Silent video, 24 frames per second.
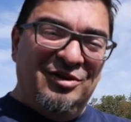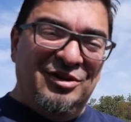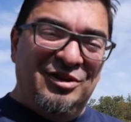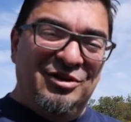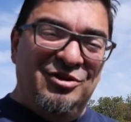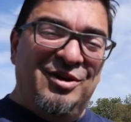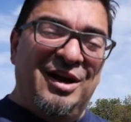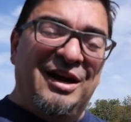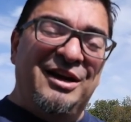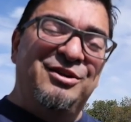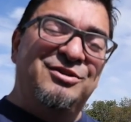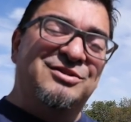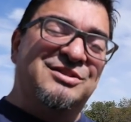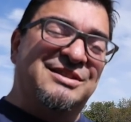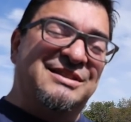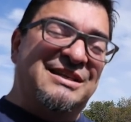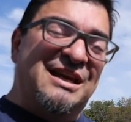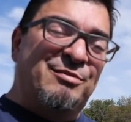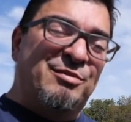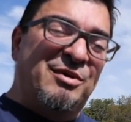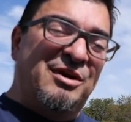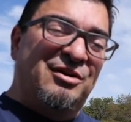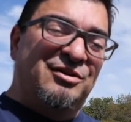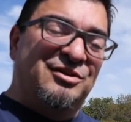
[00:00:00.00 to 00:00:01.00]
You gotta use the
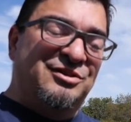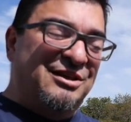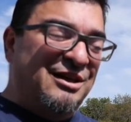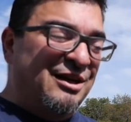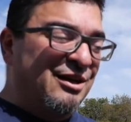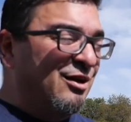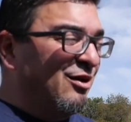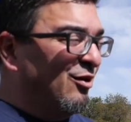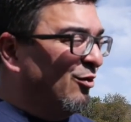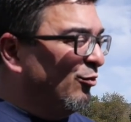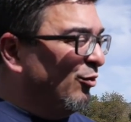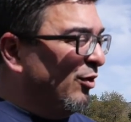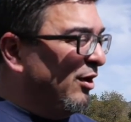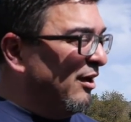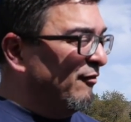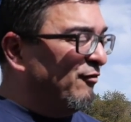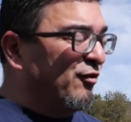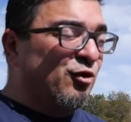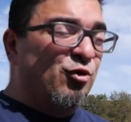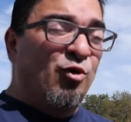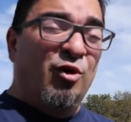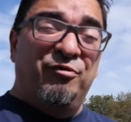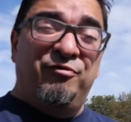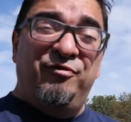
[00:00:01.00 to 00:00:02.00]
same energy. If
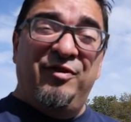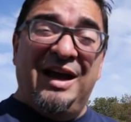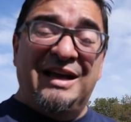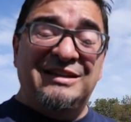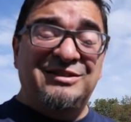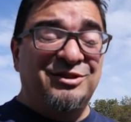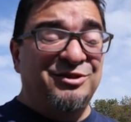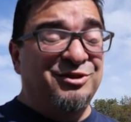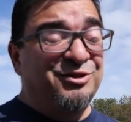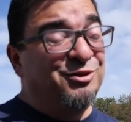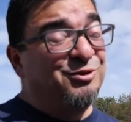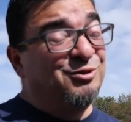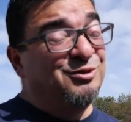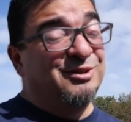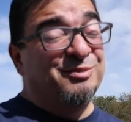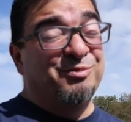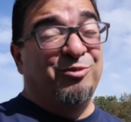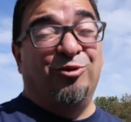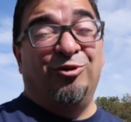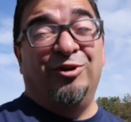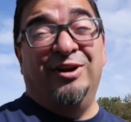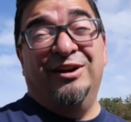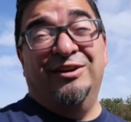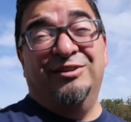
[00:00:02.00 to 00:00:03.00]
you're going faster, you're using
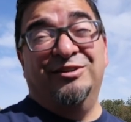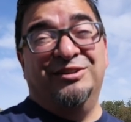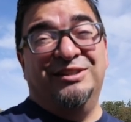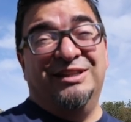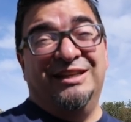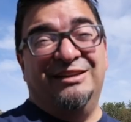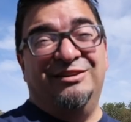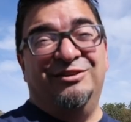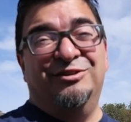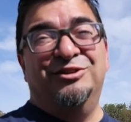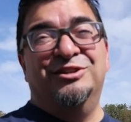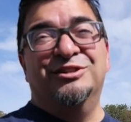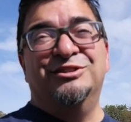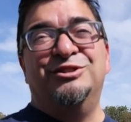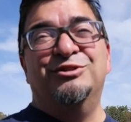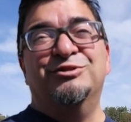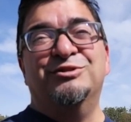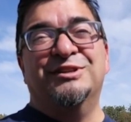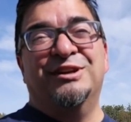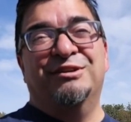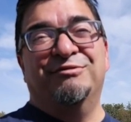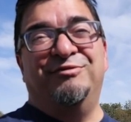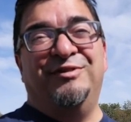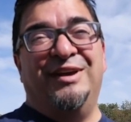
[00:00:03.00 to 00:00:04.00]
more energy. You're just
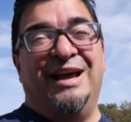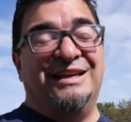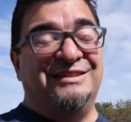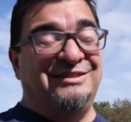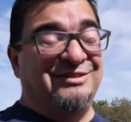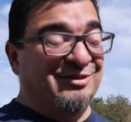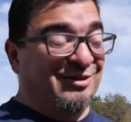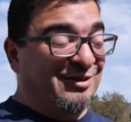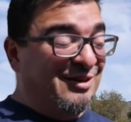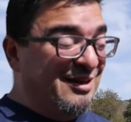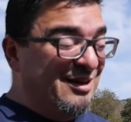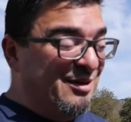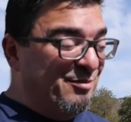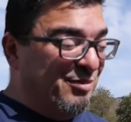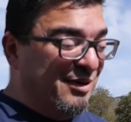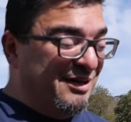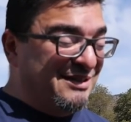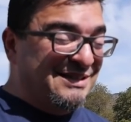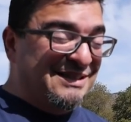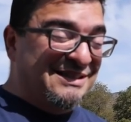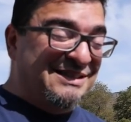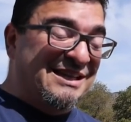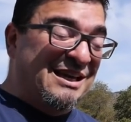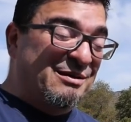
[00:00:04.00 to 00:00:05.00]
using it faster, but
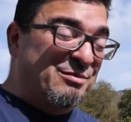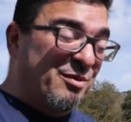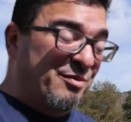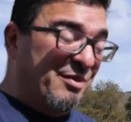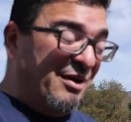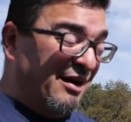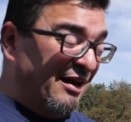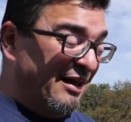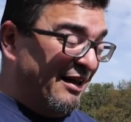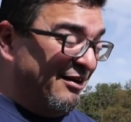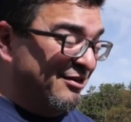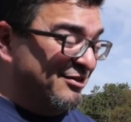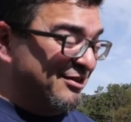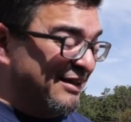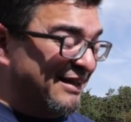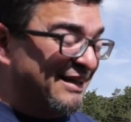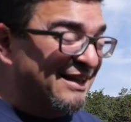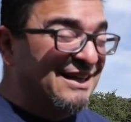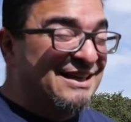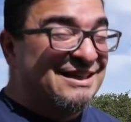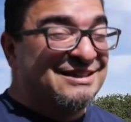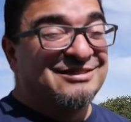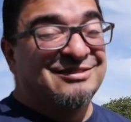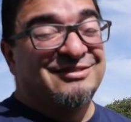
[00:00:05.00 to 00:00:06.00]
it's the same amount of energy.
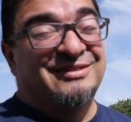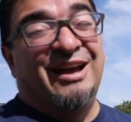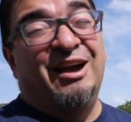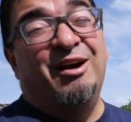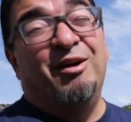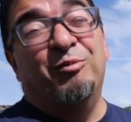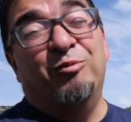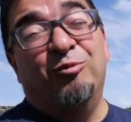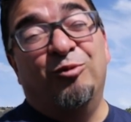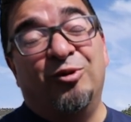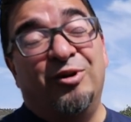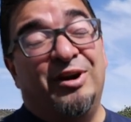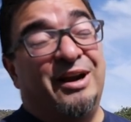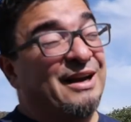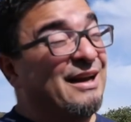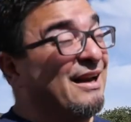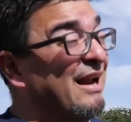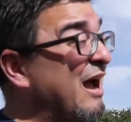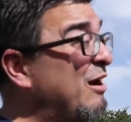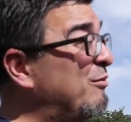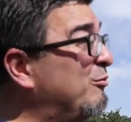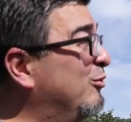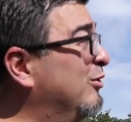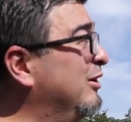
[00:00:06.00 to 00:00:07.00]
So now I'm worried.
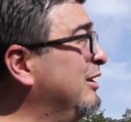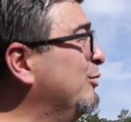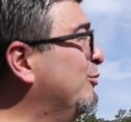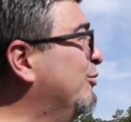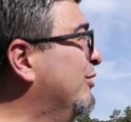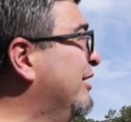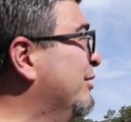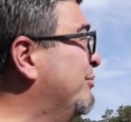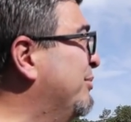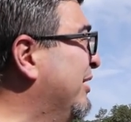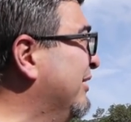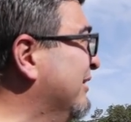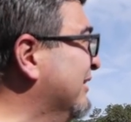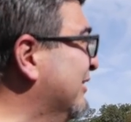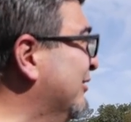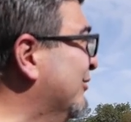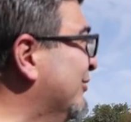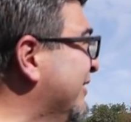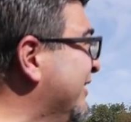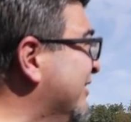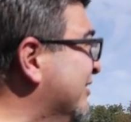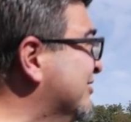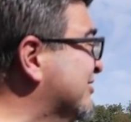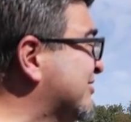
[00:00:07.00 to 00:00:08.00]
I'm really worried about
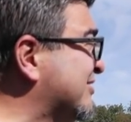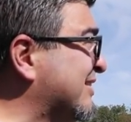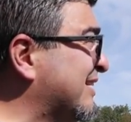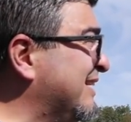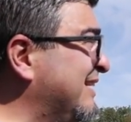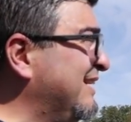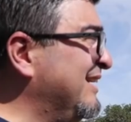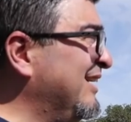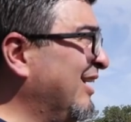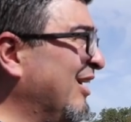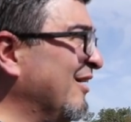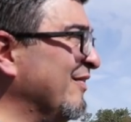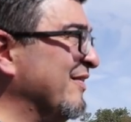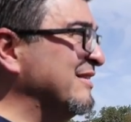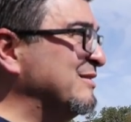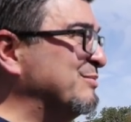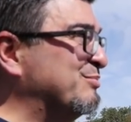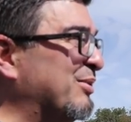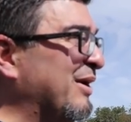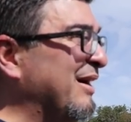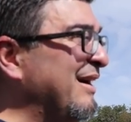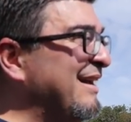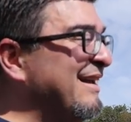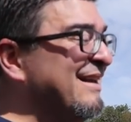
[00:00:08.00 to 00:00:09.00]
little hills on this
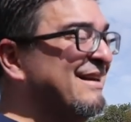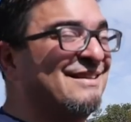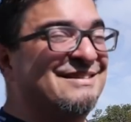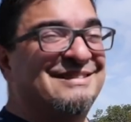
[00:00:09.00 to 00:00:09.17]
bike.